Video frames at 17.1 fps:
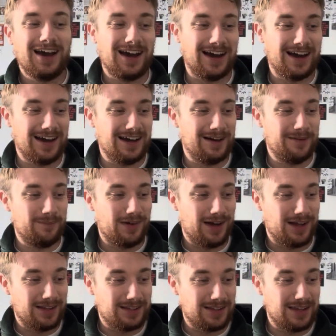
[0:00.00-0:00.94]

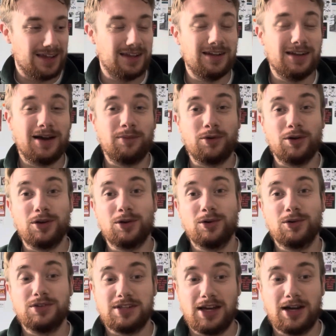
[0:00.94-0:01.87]
And then I'm going to
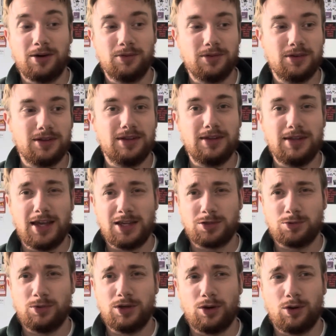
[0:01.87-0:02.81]
go down
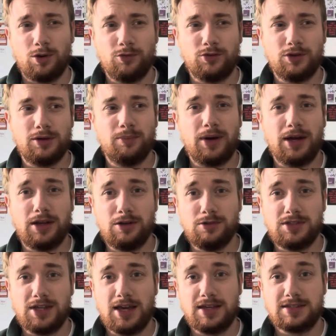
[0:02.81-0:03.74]
next week, hopefully, and buy a new
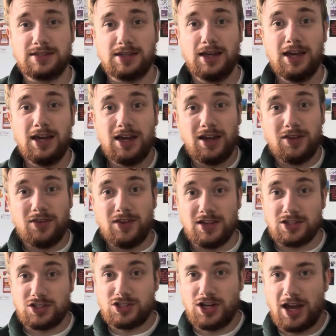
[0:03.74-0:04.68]
desk.
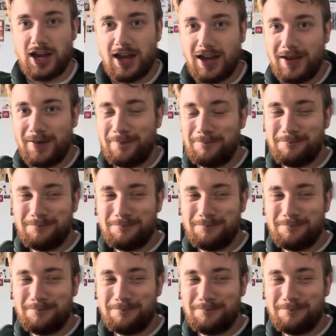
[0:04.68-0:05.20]
This chair,